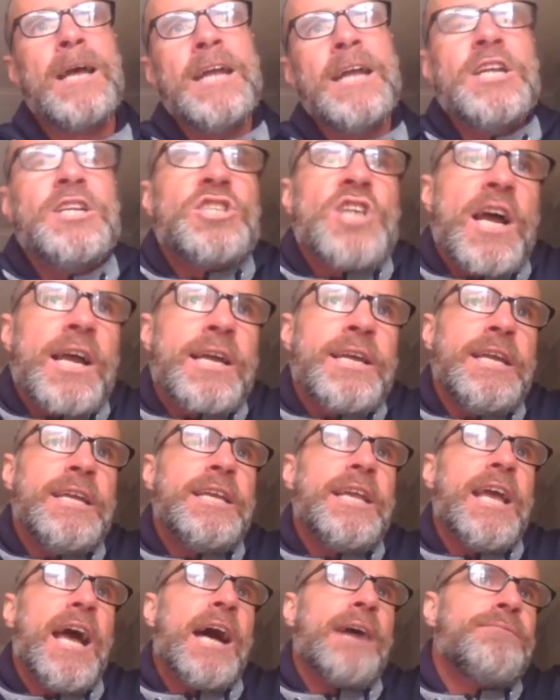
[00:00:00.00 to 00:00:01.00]
And you chuck
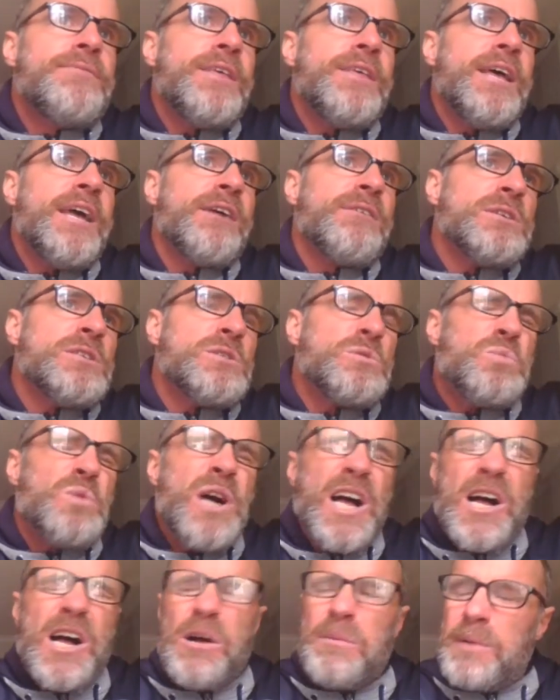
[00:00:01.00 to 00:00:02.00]
in Gov there as
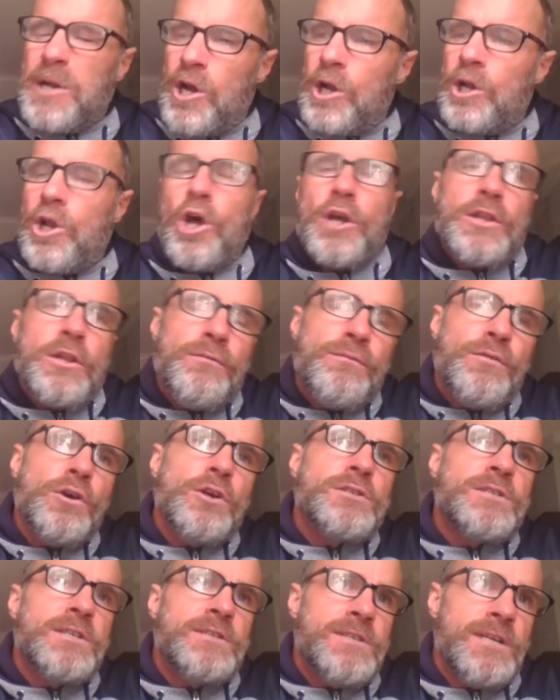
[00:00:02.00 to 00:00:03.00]
well, but I like the
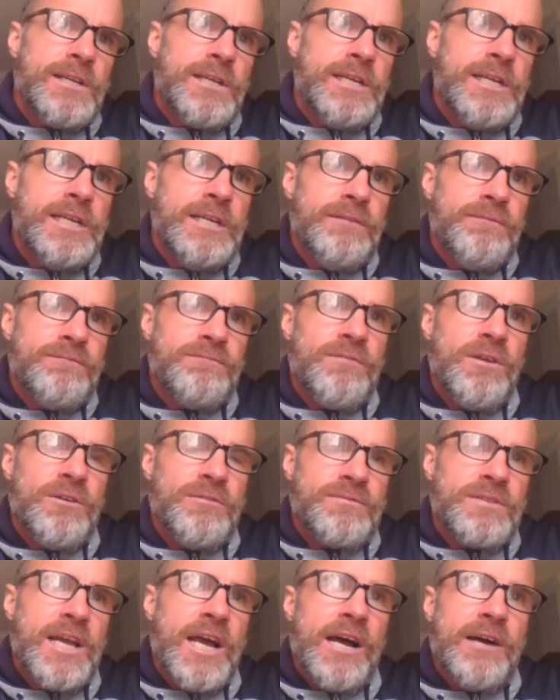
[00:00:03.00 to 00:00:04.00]
versatility of
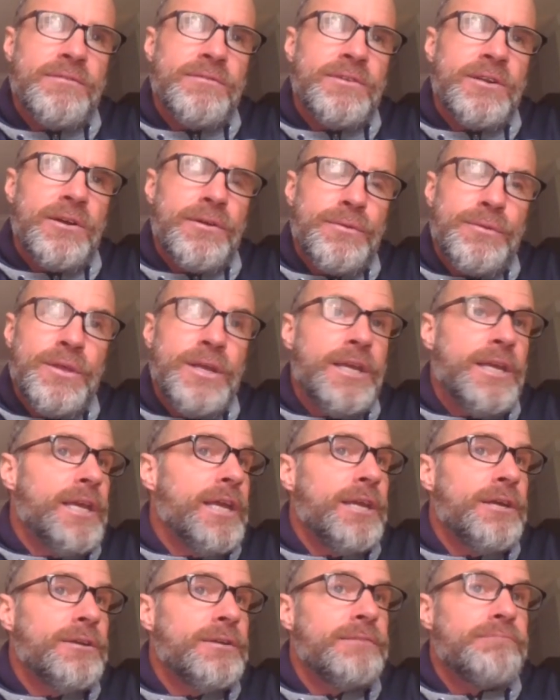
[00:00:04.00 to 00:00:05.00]
Gov, and I think
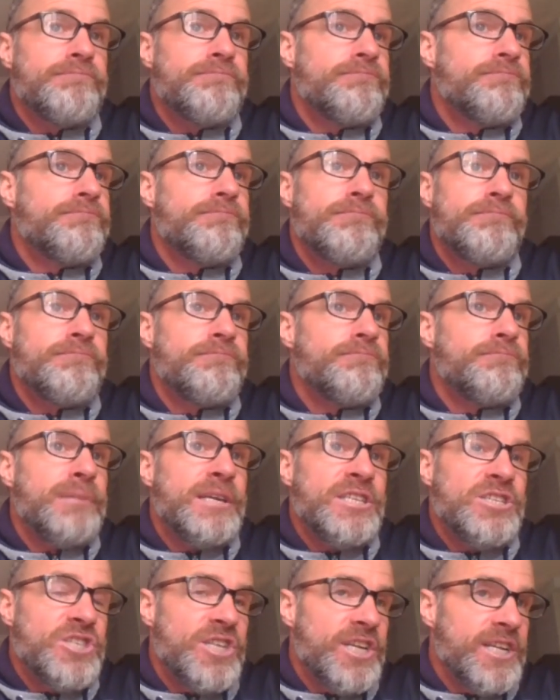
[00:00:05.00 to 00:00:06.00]
he could
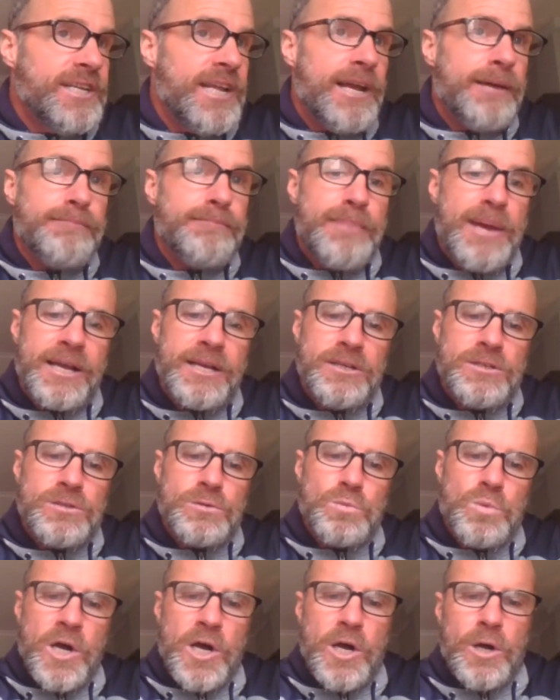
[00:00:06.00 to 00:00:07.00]
pinch it down back
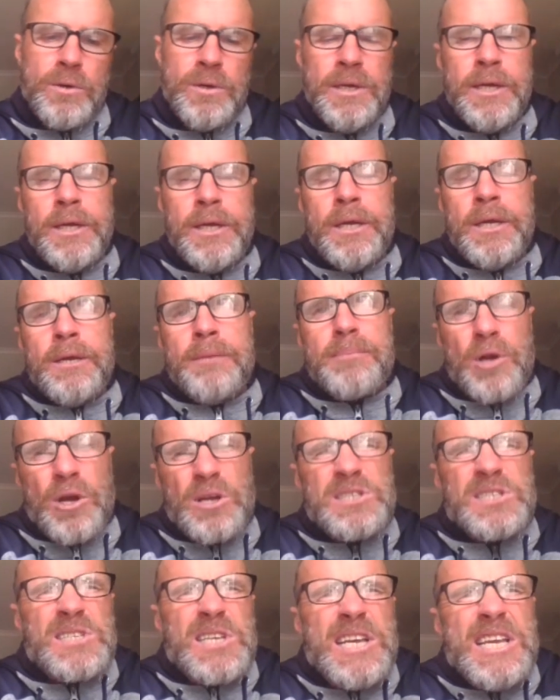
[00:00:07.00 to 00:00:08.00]
as well. But
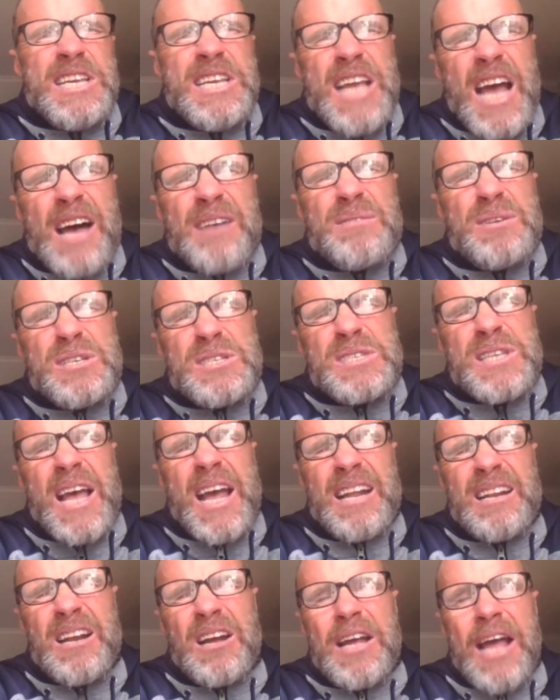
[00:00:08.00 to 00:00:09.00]
I see Gov as
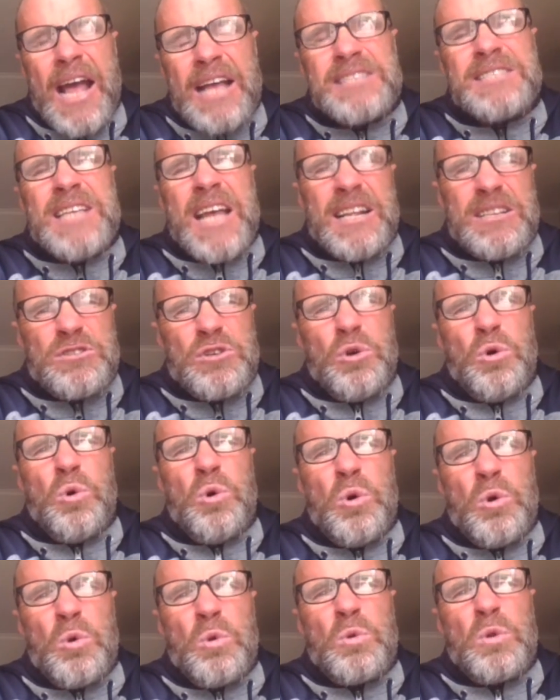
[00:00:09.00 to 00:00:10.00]
that
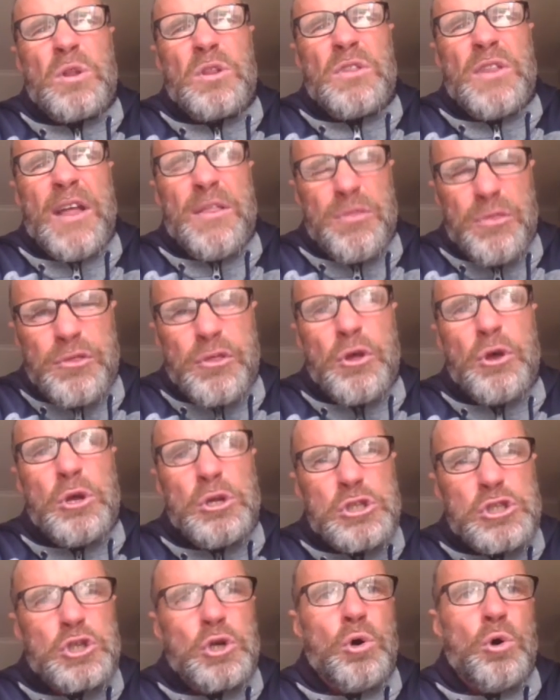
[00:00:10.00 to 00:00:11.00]
tall, that
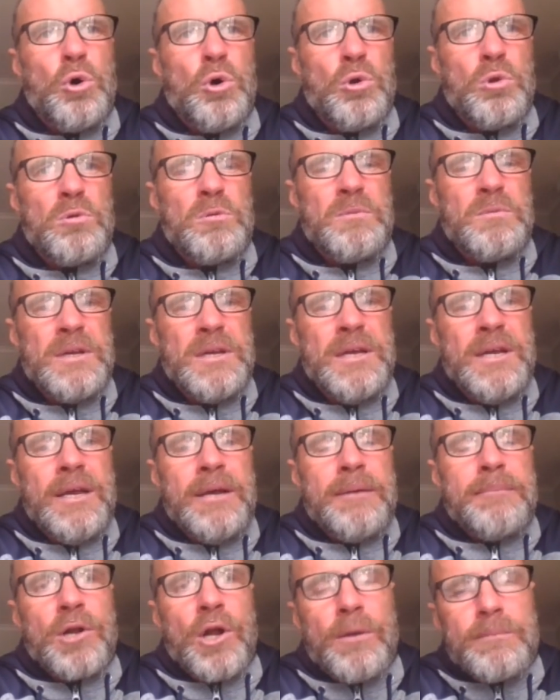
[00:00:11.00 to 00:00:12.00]
third tall.
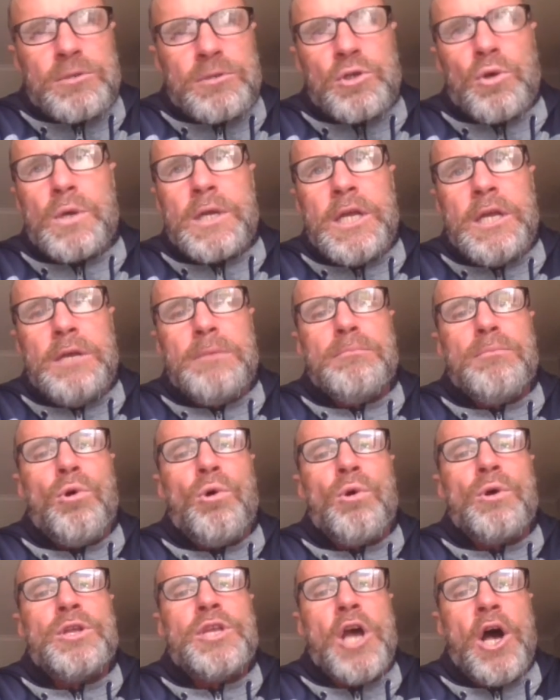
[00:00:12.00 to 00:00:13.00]
But I'm talking
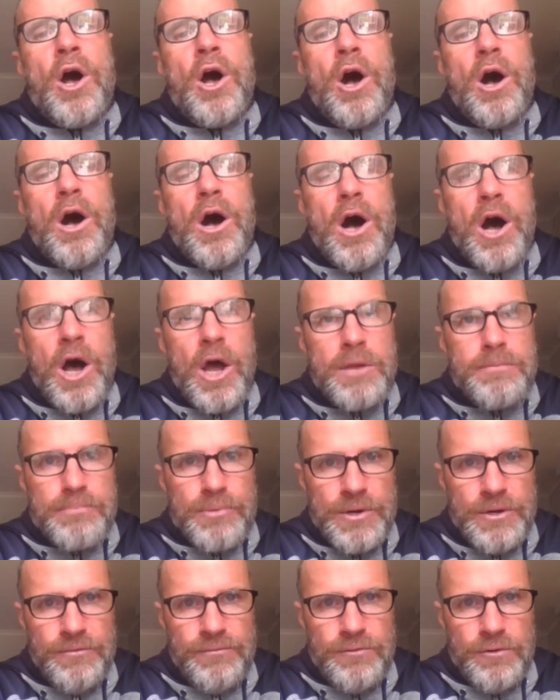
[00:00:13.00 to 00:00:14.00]
more your
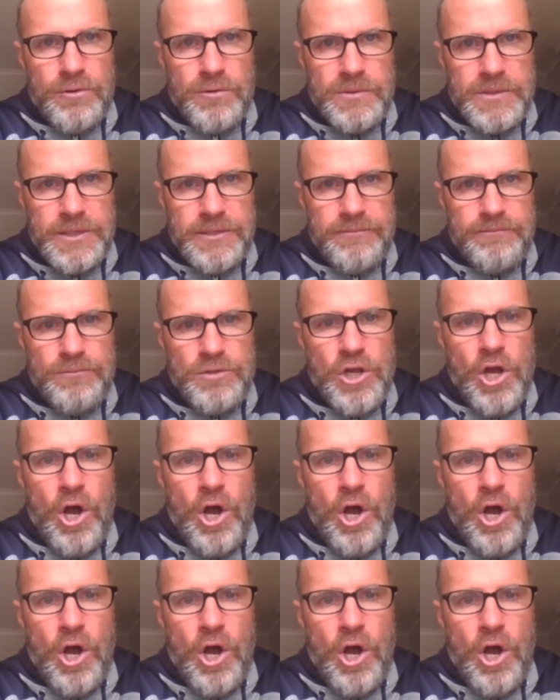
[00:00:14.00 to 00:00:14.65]
hybrid forward.